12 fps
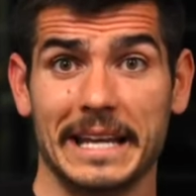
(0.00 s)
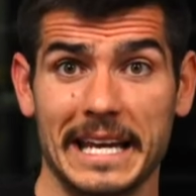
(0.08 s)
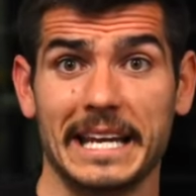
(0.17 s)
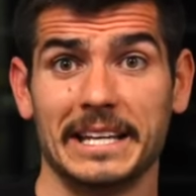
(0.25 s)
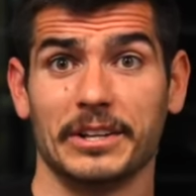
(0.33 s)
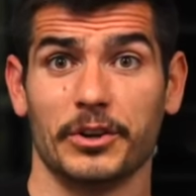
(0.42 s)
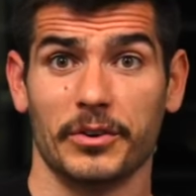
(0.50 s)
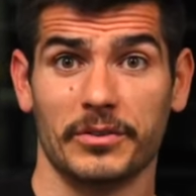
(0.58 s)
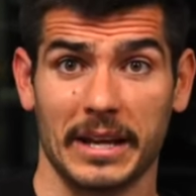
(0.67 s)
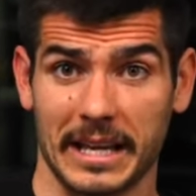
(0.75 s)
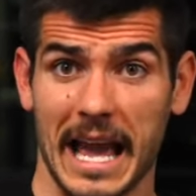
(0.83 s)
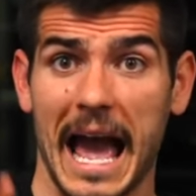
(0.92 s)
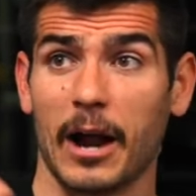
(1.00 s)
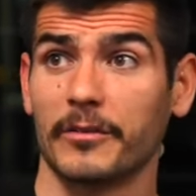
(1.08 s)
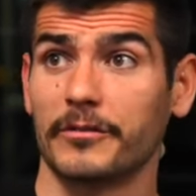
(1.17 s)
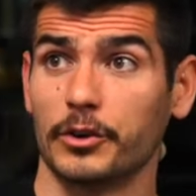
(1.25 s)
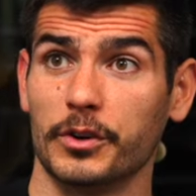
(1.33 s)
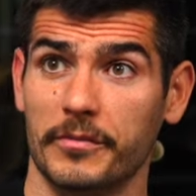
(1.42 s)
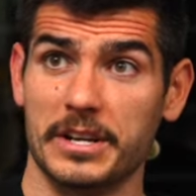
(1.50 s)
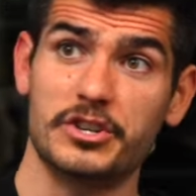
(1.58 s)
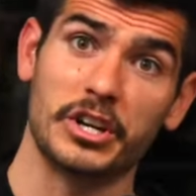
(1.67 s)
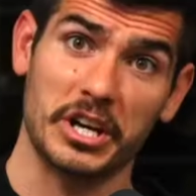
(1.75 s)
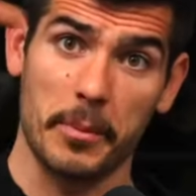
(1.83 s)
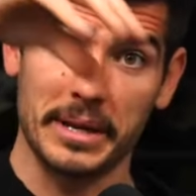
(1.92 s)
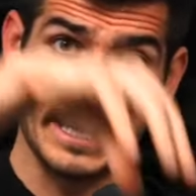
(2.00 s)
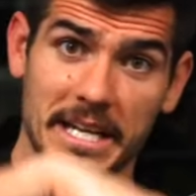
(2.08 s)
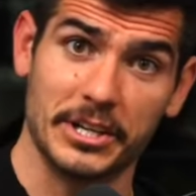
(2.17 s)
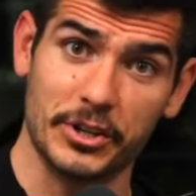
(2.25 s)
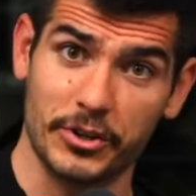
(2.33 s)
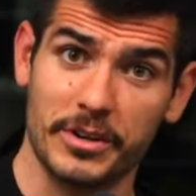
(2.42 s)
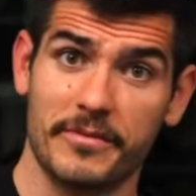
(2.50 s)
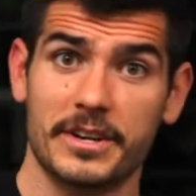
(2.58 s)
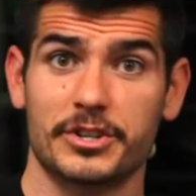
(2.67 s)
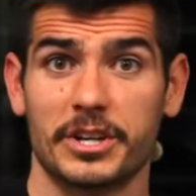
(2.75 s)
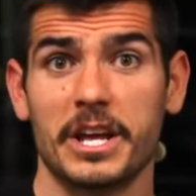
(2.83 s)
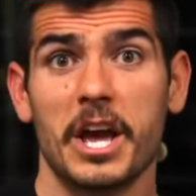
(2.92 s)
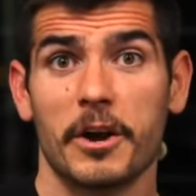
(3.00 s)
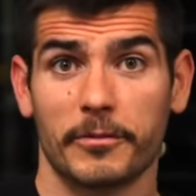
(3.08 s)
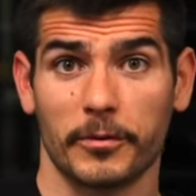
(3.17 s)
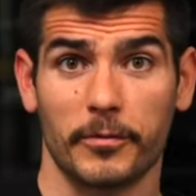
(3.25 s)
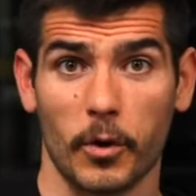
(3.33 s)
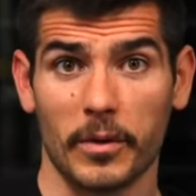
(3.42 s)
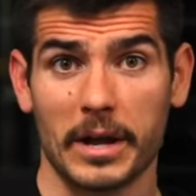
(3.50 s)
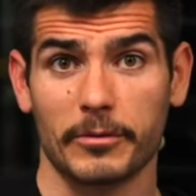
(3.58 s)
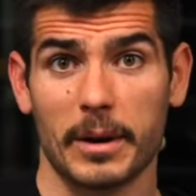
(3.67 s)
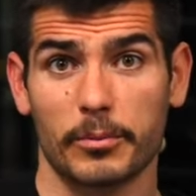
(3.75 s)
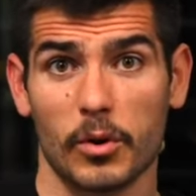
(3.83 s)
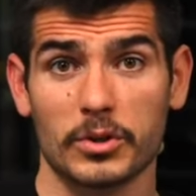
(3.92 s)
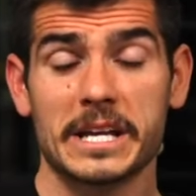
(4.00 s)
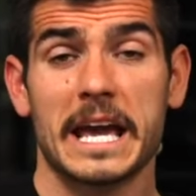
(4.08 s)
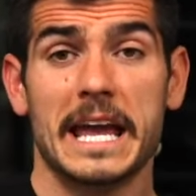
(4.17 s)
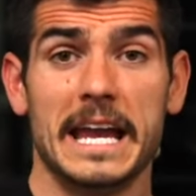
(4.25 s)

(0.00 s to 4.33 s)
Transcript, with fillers: in your like out of your division coming into your division for full line rep roles,